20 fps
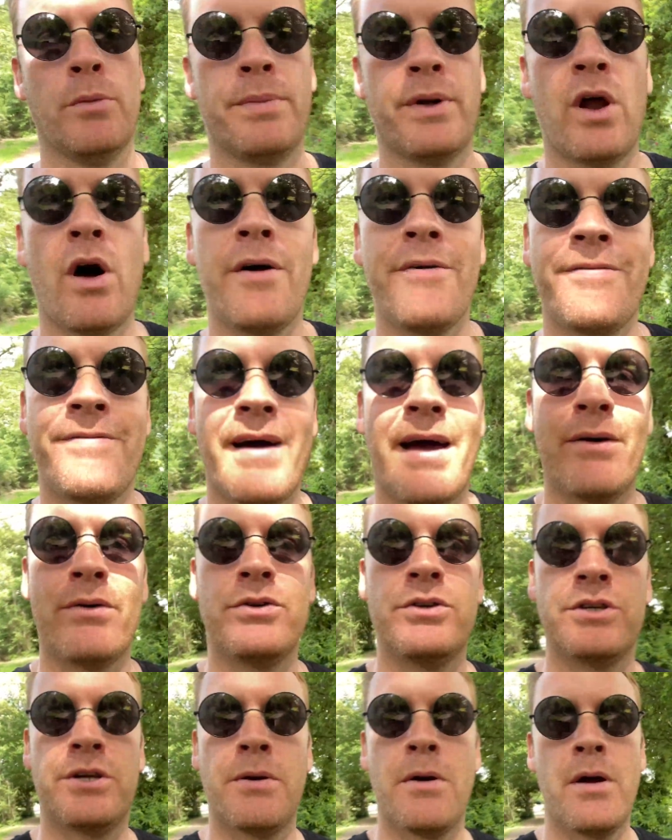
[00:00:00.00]
But I
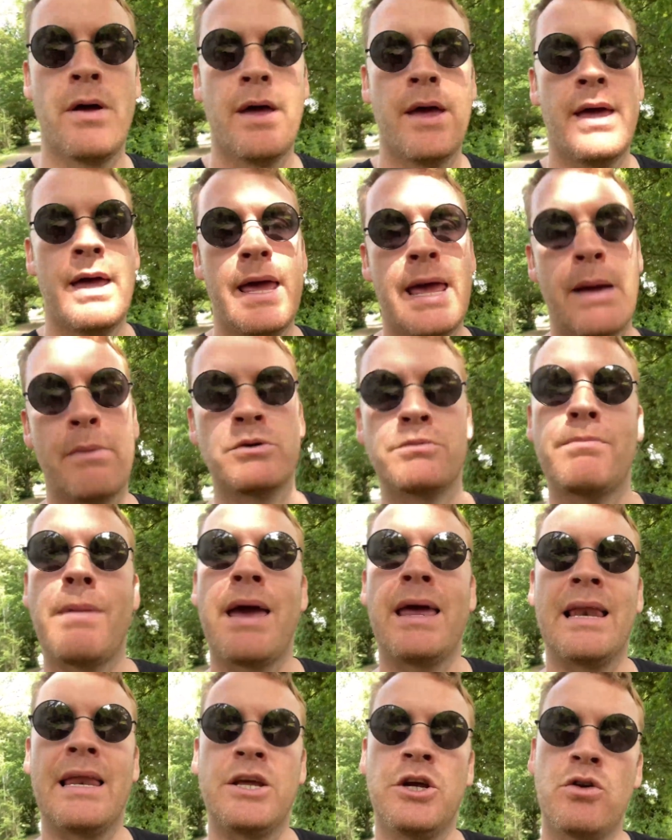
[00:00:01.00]
found it was
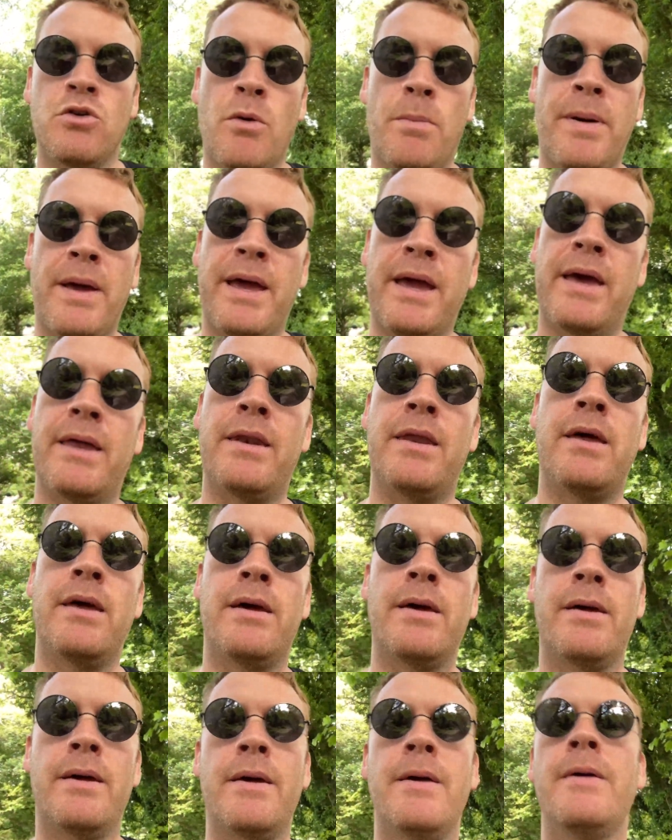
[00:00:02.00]
mainly European,
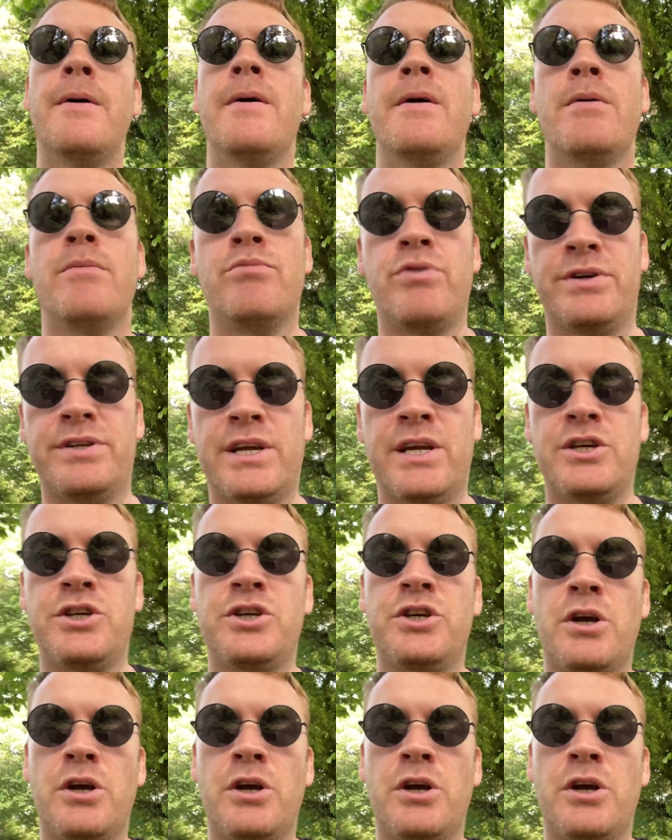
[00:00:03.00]
British,